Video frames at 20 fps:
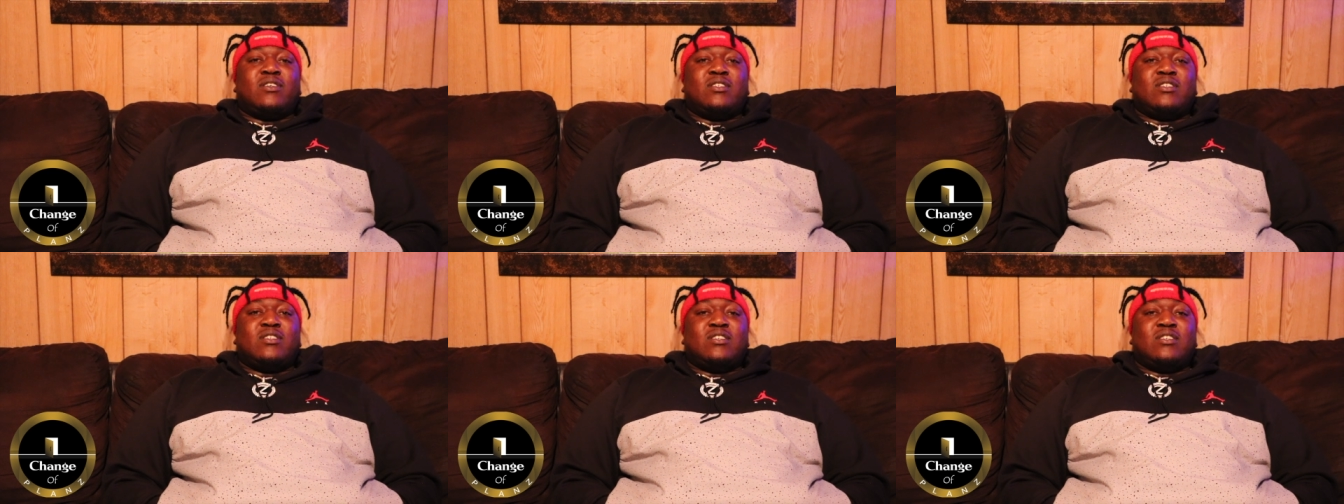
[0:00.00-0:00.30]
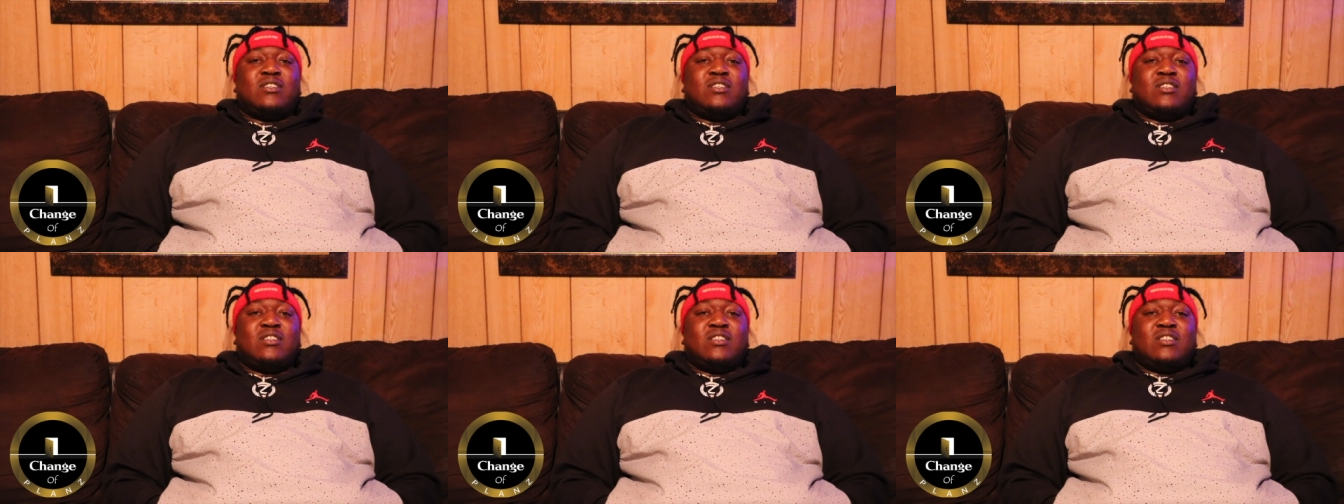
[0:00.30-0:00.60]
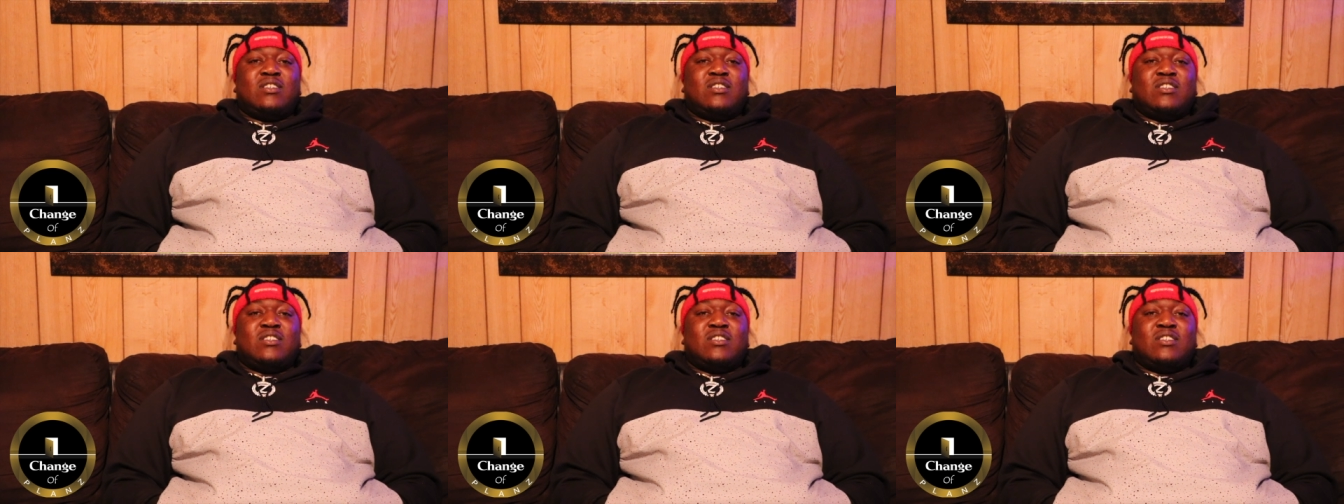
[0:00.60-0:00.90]
Mm-hmm. You
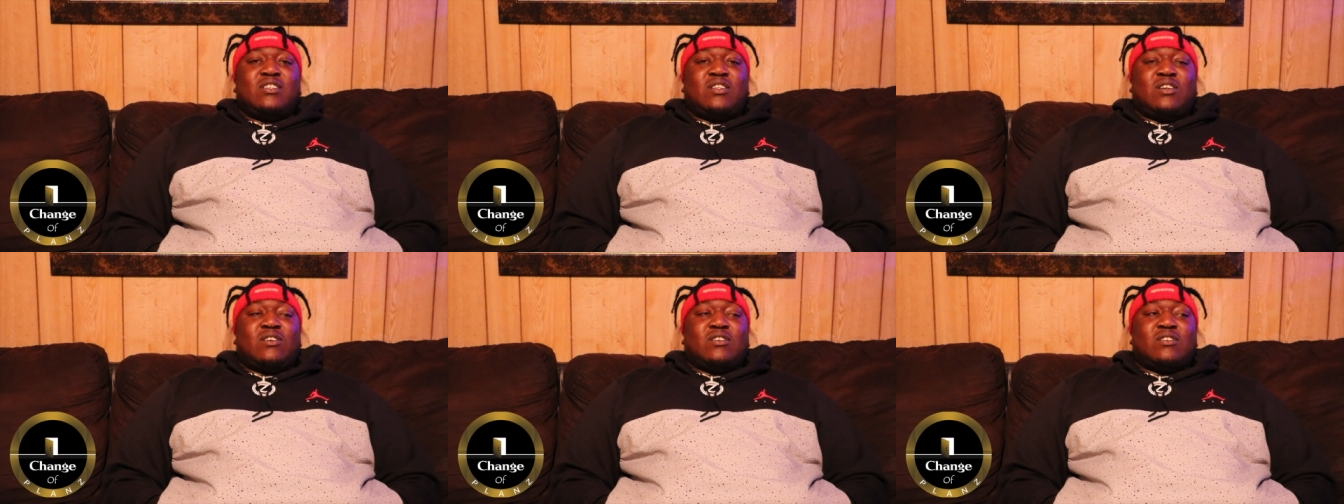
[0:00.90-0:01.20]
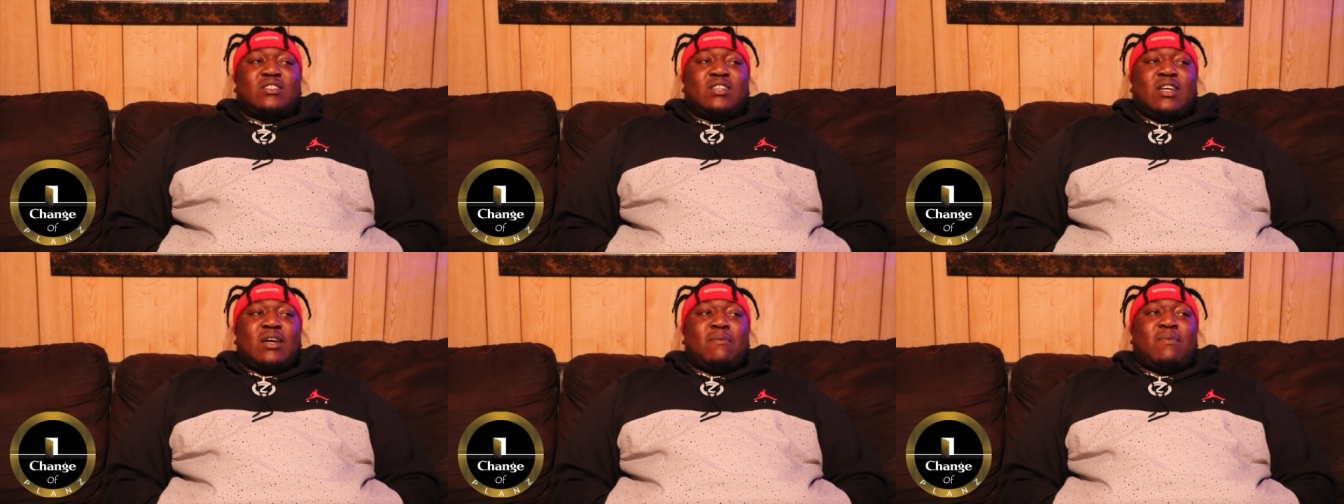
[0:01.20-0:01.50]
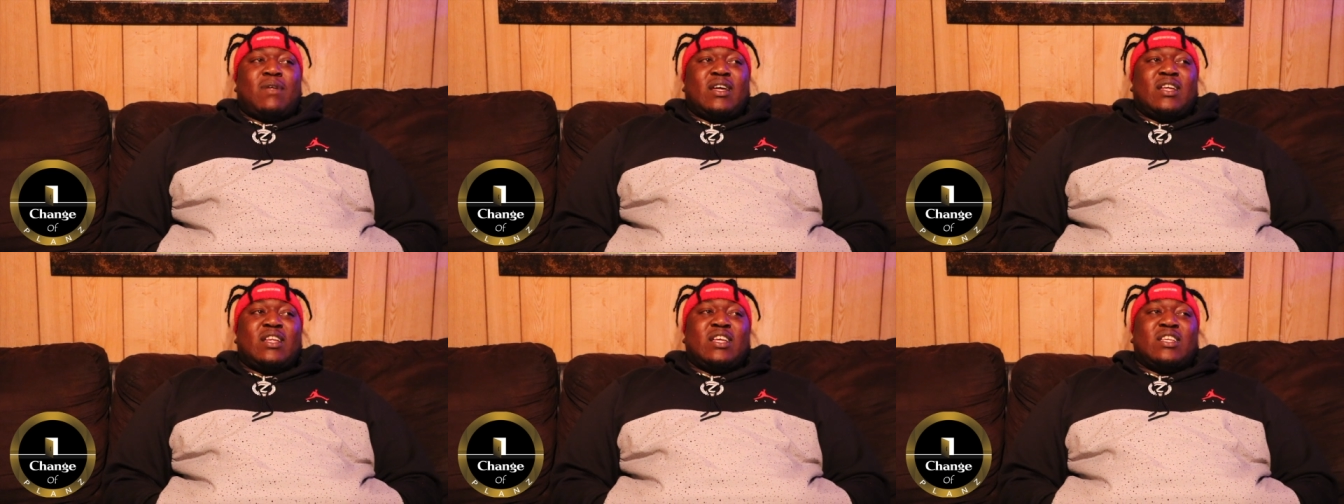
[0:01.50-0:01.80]
know what I'm saying?
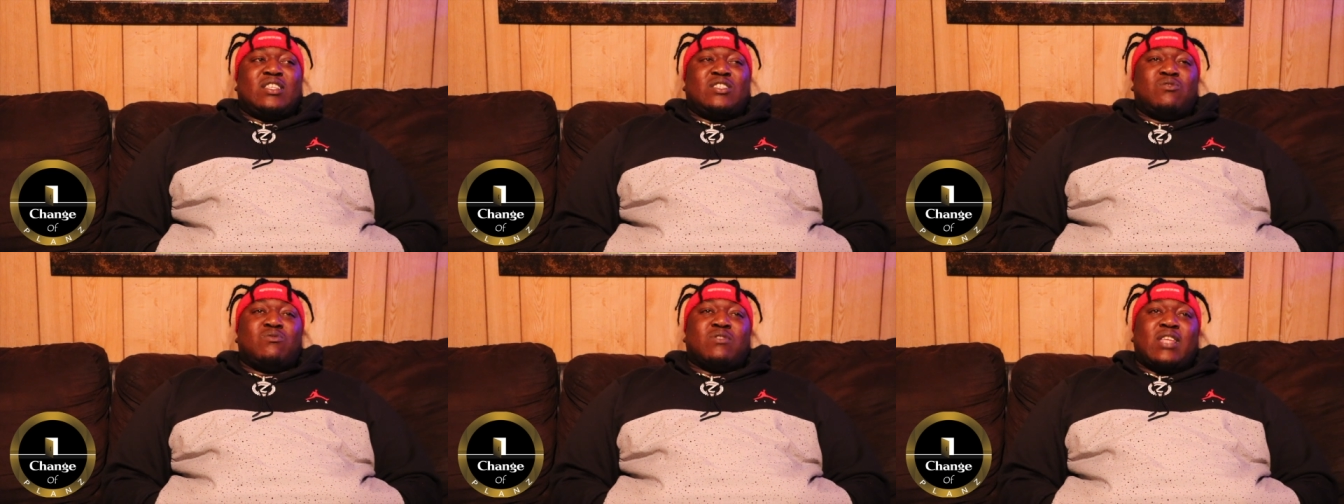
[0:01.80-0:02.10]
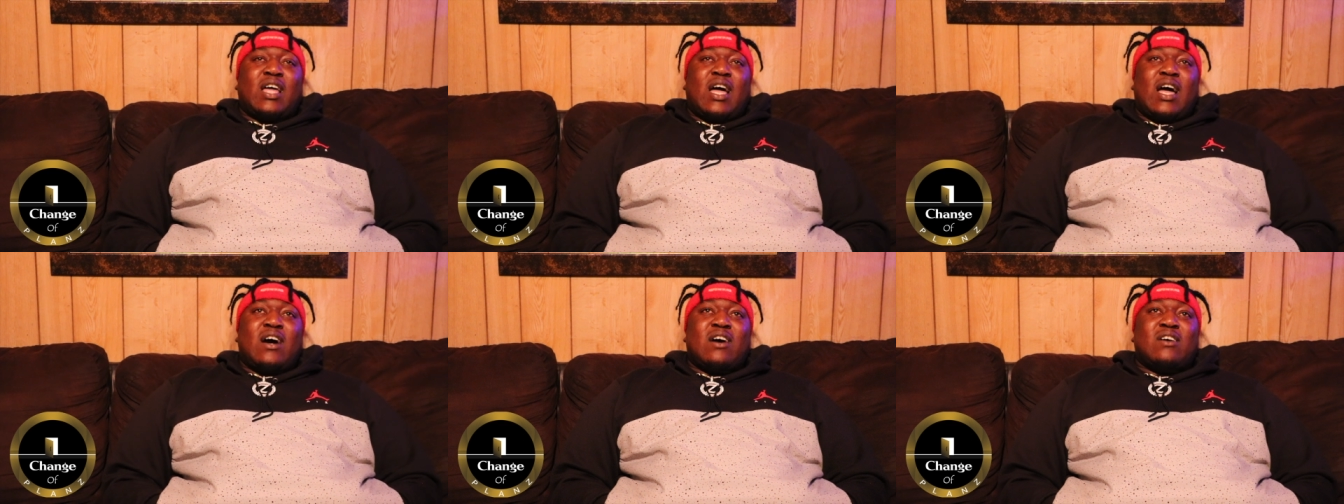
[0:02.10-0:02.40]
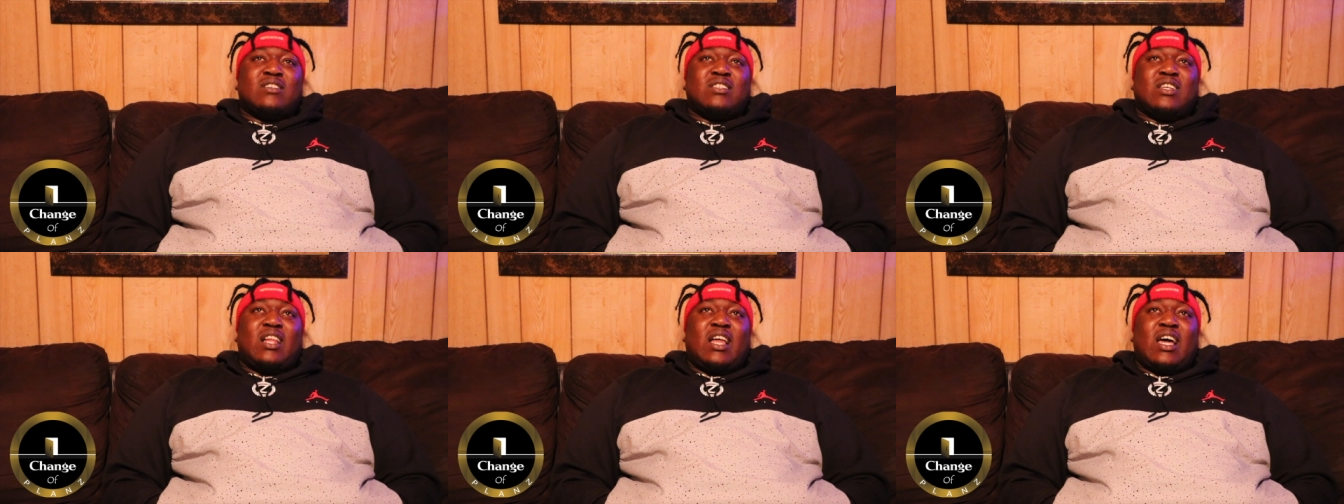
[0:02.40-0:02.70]
But in 2000,